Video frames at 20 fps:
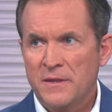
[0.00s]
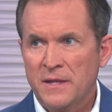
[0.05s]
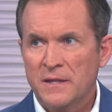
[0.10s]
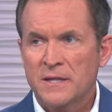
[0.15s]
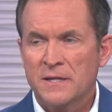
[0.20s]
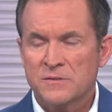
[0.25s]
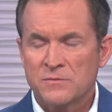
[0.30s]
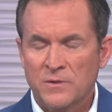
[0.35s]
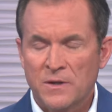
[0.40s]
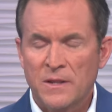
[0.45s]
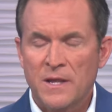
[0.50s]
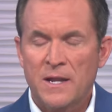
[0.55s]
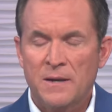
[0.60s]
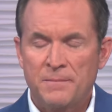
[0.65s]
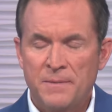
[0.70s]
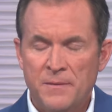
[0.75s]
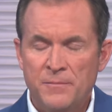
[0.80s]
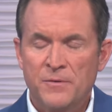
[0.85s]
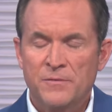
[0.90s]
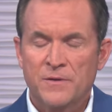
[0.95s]
I think that's what a lot
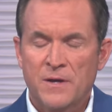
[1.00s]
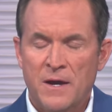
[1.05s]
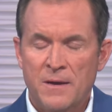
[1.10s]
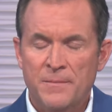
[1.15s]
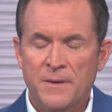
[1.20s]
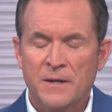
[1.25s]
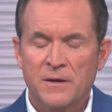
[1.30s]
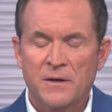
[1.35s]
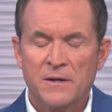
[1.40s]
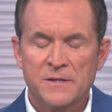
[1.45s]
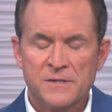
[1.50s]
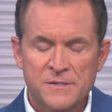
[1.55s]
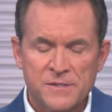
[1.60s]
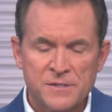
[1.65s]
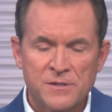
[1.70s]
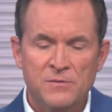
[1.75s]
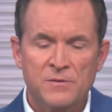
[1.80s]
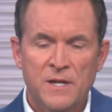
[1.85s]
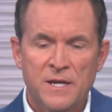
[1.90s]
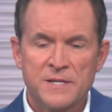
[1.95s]
of people have commented on. It's
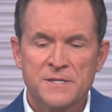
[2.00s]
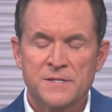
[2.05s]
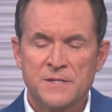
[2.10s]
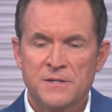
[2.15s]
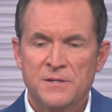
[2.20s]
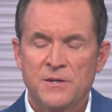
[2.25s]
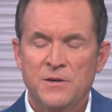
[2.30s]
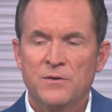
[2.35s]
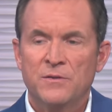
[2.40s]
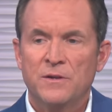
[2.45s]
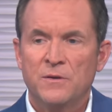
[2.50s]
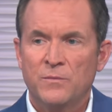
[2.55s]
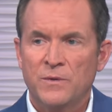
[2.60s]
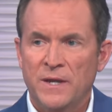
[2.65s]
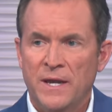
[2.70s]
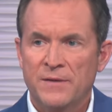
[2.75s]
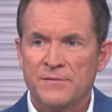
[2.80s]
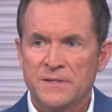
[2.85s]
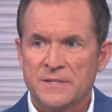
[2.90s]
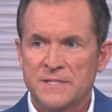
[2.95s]
so nice to know that
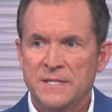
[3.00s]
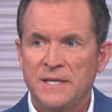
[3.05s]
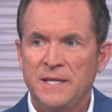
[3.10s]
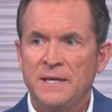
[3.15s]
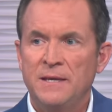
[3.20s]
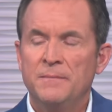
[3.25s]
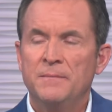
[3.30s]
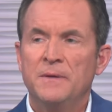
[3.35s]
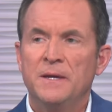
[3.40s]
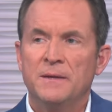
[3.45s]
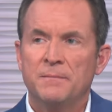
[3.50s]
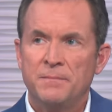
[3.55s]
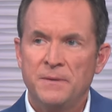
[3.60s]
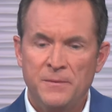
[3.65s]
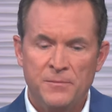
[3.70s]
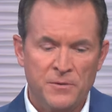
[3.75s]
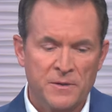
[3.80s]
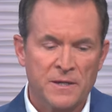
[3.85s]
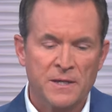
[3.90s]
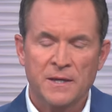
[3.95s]
we have a team and
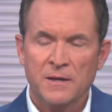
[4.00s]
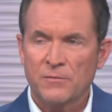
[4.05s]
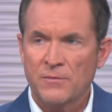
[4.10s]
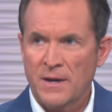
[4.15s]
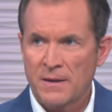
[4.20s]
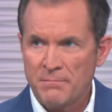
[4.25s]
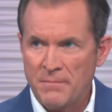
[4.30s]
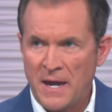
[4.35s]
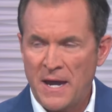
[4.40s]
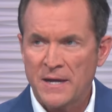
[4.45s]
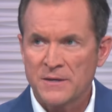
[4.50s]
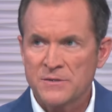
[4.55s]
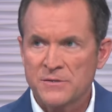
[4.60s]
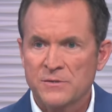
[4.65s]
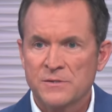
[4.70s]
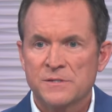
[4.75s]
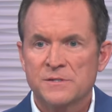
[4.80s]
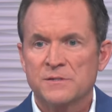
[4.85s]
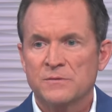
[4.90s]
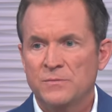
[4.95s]
people can get right back
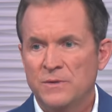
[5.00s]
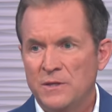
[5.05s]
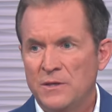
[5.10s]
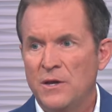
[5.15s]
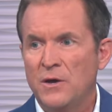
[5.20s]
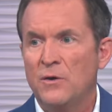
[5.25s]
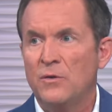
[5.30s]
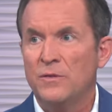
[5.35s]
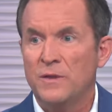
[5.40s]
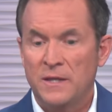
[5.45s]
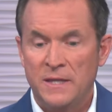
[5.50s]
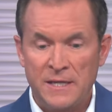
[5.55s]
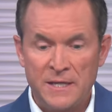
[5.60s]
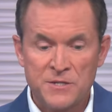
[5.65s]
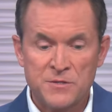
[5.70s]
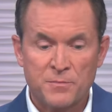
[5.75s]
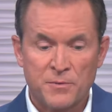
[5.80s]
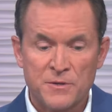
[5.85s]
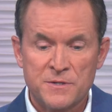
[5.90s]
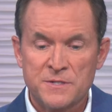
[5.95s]
to us and we right. know that
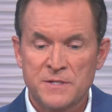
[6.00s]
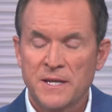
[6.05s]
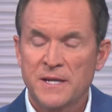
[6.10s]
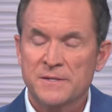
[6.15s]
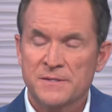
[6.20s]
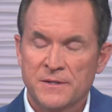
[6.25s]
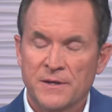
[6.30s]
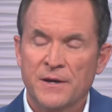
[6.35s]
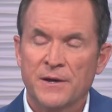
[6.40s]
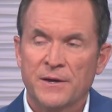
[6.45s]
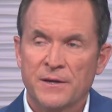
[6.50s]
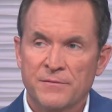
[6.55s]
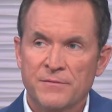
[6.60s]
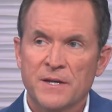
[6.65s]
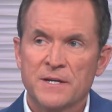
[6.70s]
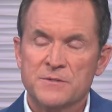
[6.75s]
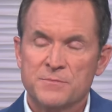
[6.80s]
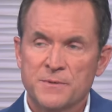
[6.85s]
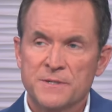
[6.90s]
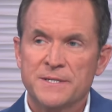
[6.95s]
each person has their area
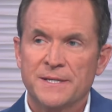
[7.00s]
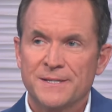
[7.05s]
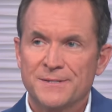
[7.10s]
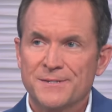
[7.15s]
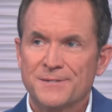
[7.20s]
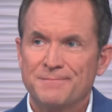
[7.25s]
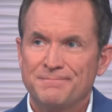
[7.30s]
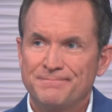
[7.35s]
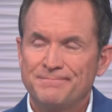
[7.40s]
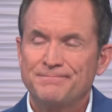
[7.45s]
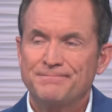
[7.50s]
of expertise.